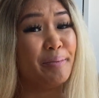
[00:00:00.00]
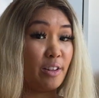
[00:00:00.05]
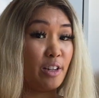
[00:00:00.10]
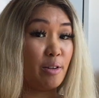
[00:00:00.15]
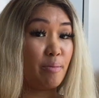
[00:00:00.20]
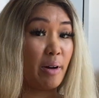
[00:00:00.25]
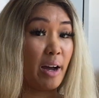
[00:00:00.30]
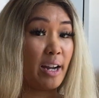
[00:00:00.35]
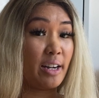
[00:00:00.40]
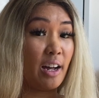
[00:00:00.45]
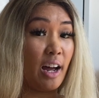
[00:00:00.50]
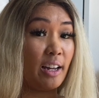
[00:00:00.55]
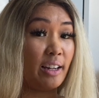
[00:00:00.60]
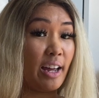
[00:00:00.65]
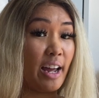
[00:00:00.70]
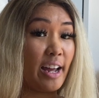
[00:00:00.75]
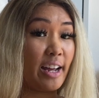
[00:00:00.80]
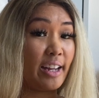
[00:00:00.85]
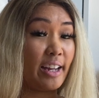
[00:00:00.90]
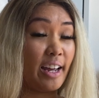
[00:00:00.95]
You might not
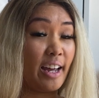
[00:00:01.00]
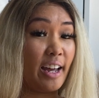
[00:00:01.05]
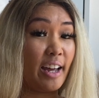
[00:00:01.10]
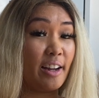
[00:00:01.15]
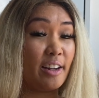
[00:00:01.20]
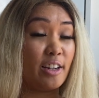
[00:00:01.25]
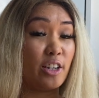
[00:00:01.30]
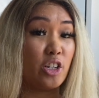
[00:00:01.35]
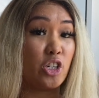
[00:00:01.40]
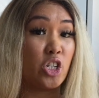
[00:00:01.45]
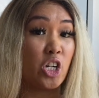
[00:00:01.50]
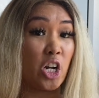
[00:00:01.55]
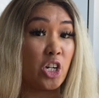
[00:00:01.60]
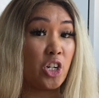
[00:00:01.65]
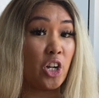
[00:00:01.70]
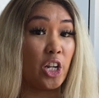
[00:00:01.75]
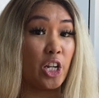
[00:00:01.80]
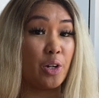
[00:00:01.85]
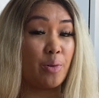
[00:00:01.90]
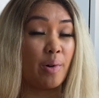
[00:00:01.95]
like it, judge
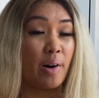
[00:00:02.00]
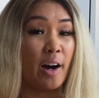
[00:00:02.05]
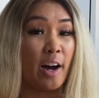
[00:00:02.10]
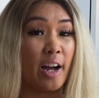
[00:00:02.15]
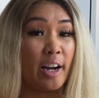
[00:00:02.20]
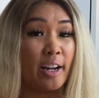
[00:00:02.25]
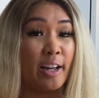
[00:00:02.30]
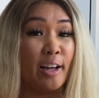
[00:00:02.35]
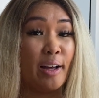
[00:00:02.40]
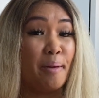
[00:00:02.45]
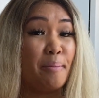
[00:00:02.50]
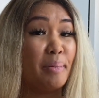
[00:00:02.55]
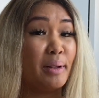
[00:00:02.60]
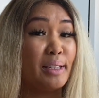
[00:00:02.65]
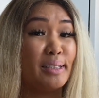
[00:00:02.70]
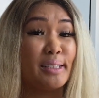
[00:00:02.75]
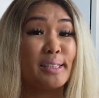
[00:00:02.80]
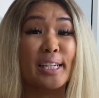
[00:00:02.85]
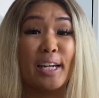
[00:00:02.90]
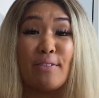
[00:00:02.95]
all you want, but
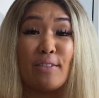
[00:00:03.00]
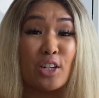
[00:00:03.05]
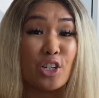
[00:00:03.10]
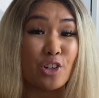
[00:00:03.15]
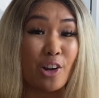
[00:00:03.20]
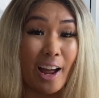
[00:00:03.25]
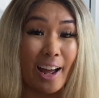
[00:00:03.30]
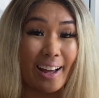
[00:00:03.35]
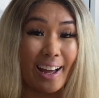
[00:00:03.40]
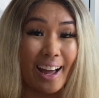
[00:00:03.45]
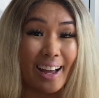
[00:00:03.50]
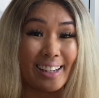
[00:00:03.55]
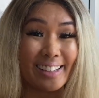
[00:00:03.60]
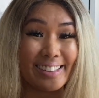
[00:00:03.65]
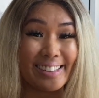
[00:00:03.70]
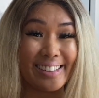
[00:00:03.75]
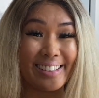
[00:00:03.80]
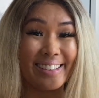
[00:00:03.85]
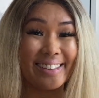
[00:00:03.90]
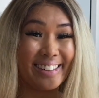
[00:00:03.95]
let's just give it a try, guys.